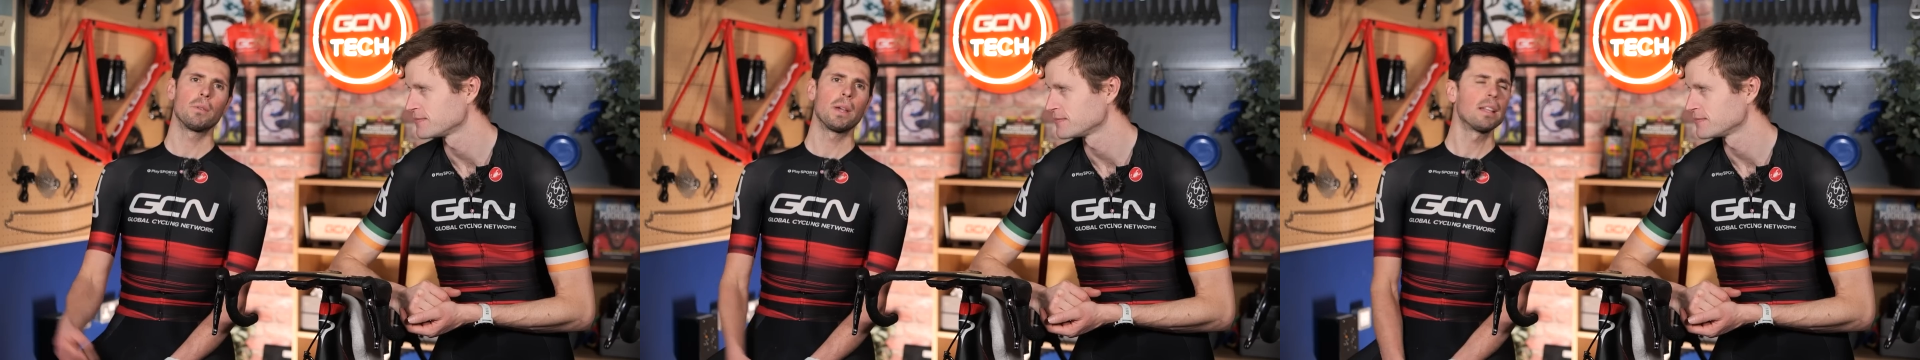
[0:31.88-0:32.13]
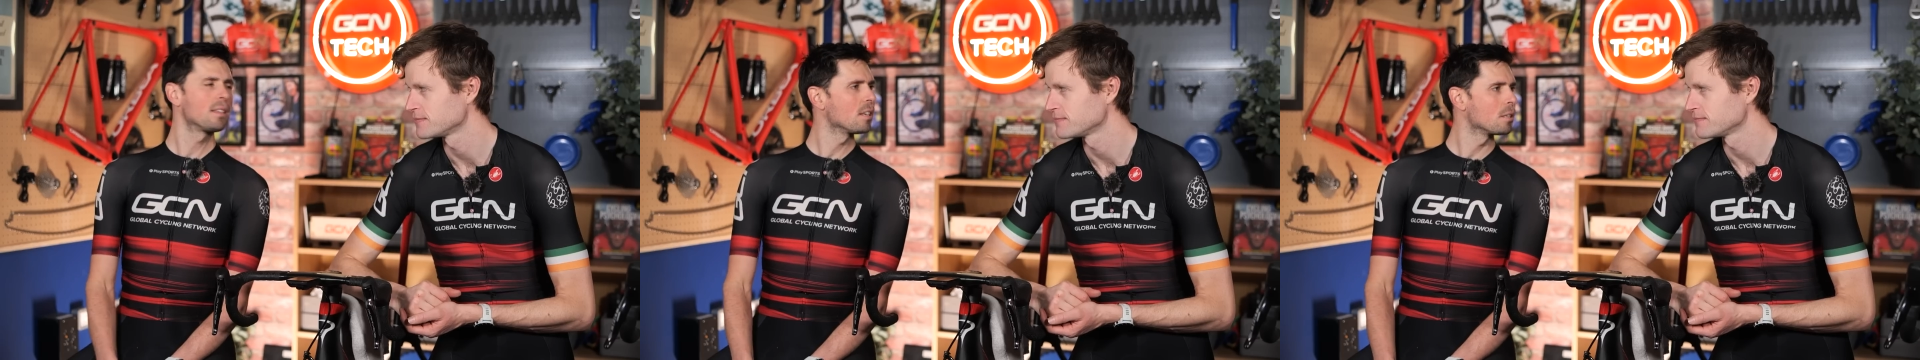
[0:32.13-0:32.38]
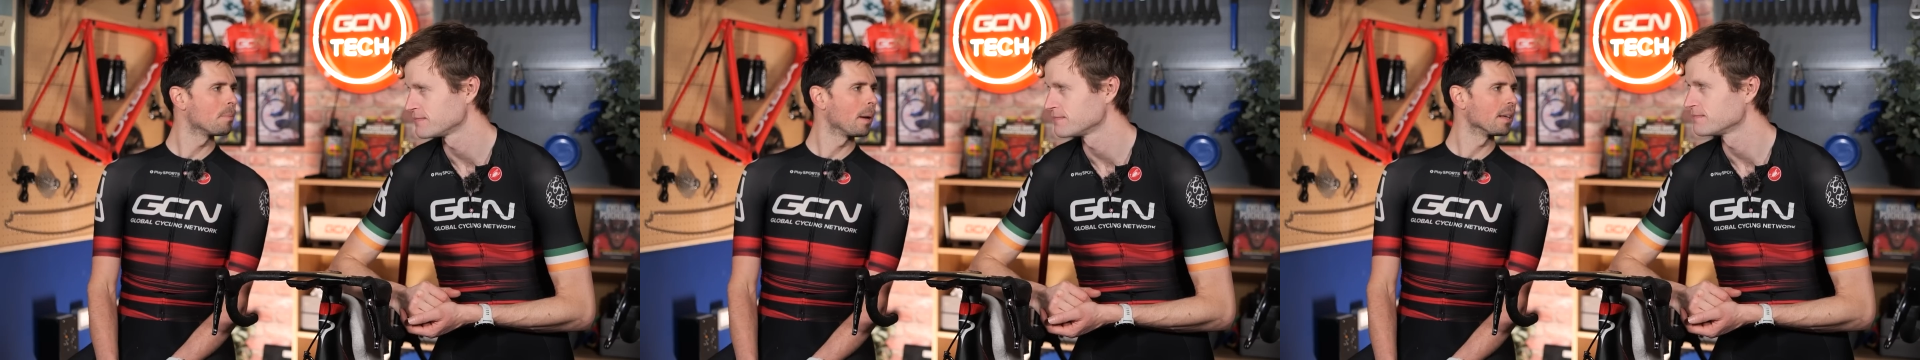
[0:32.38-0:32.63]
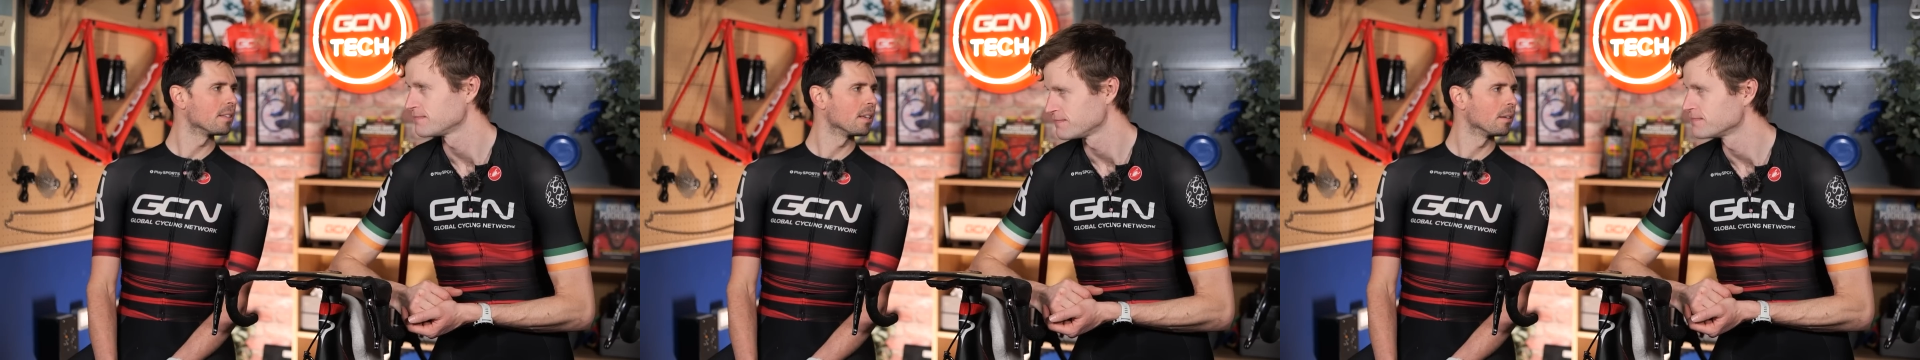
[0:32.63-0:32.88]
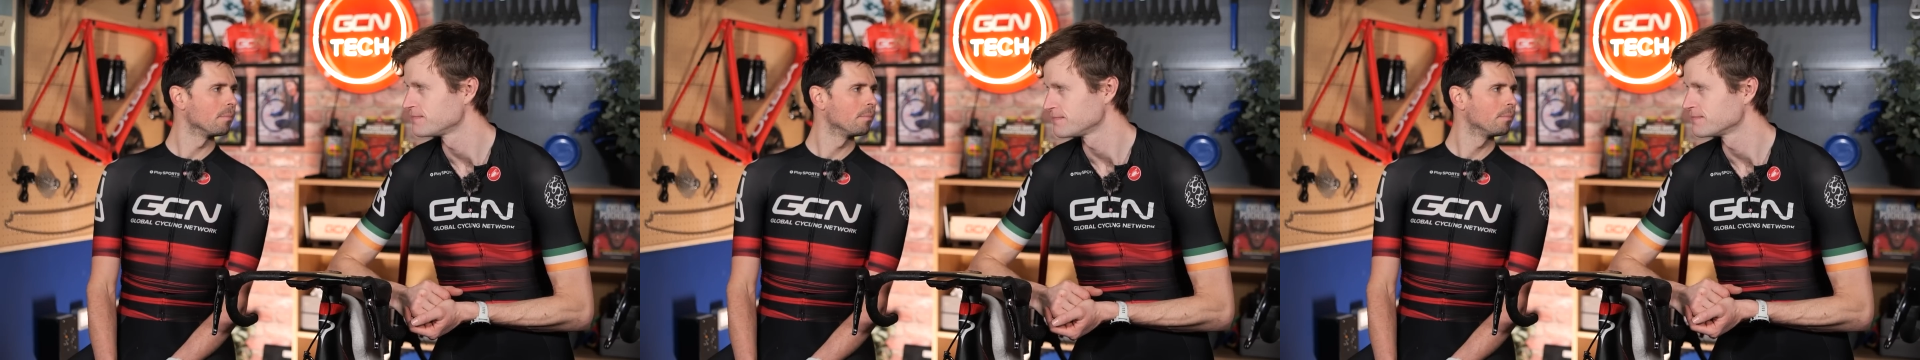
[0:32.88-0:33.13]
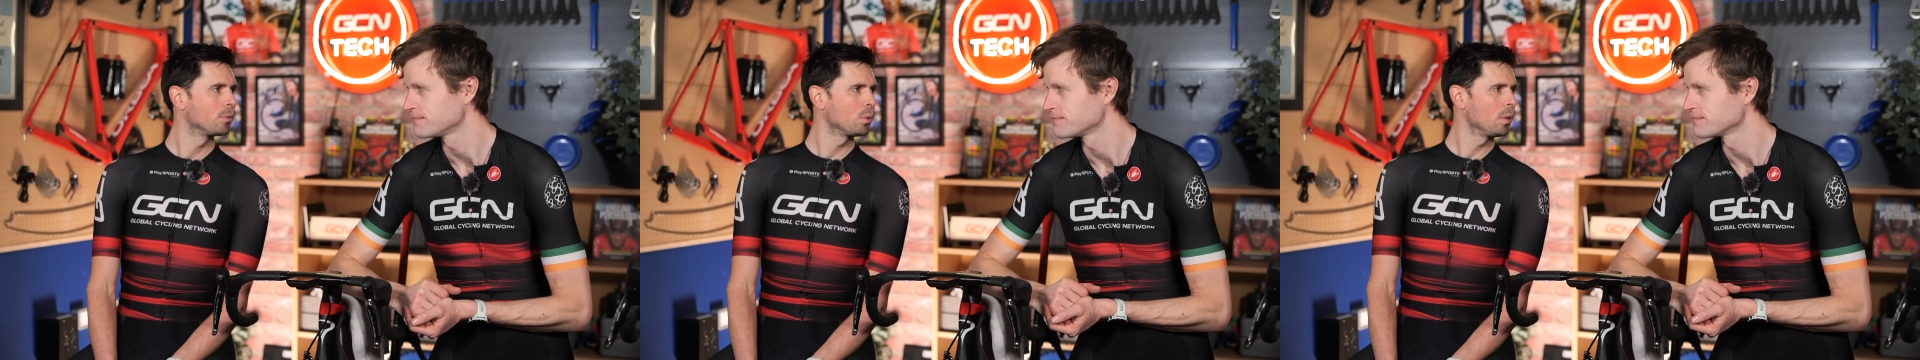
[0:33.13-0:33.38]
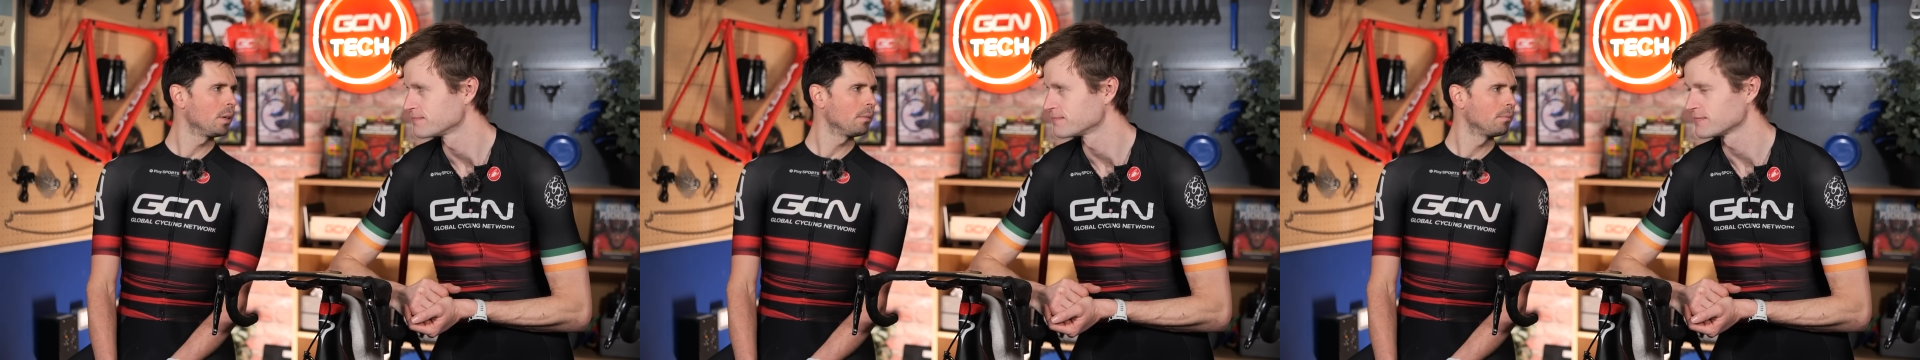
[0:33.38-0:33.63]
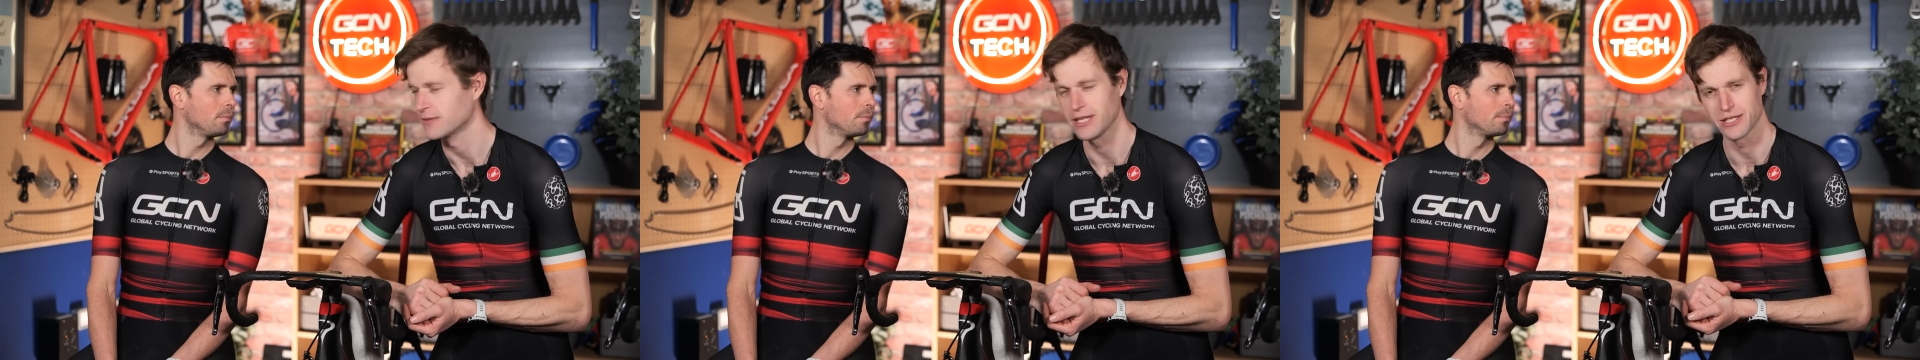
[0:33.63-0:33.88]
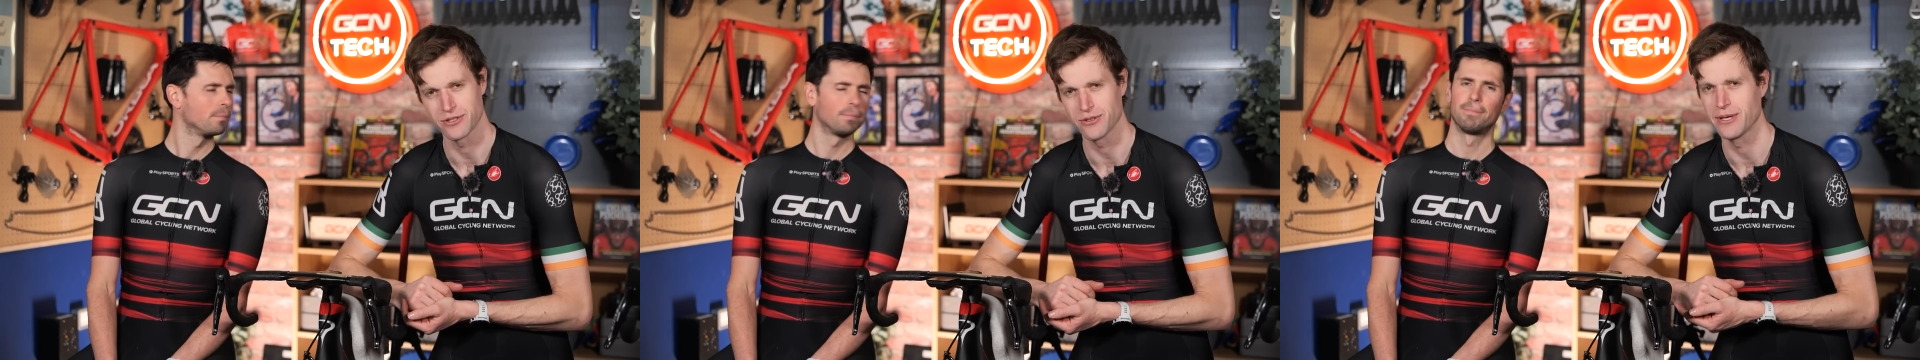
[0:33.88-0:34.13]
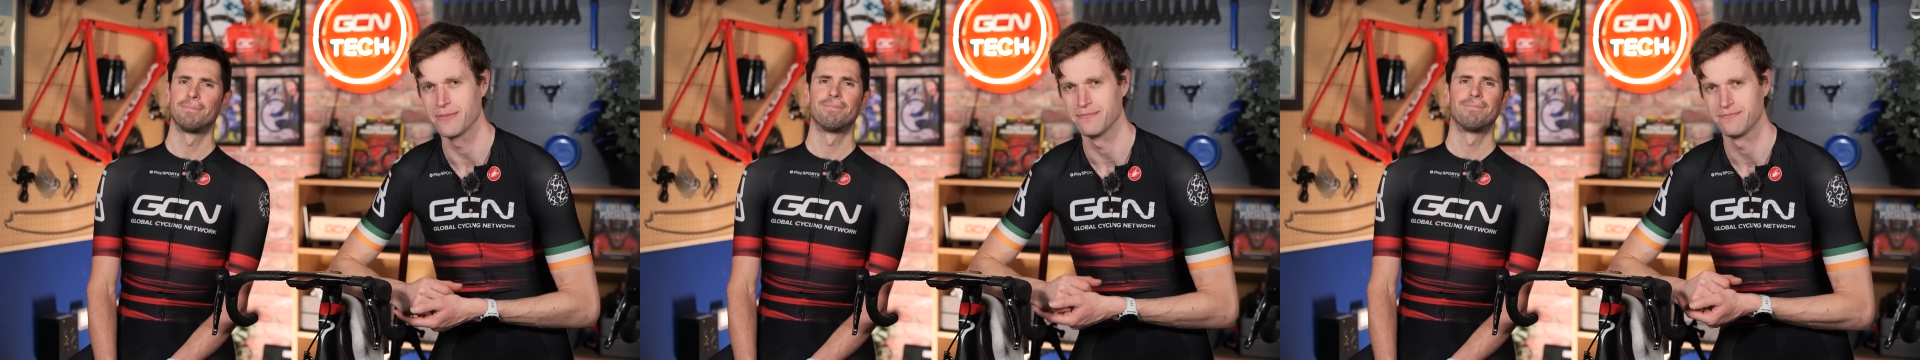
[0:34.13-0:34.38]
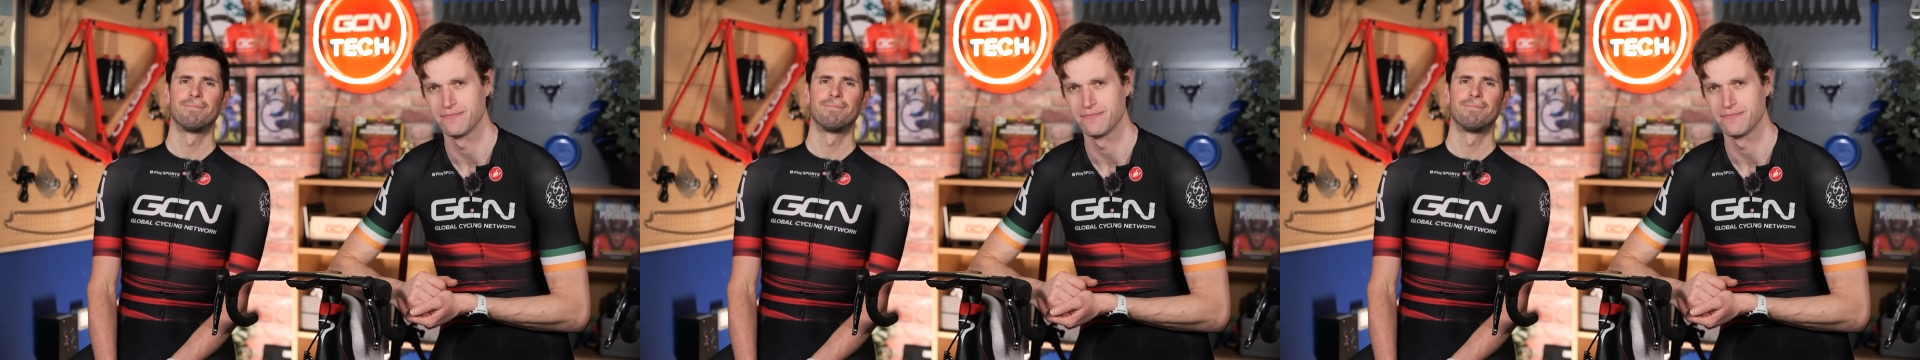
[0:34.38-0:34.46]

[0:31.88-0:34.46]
Speaker 1: than we anticipated. Should we do it?
Speaker 2: Let's do it.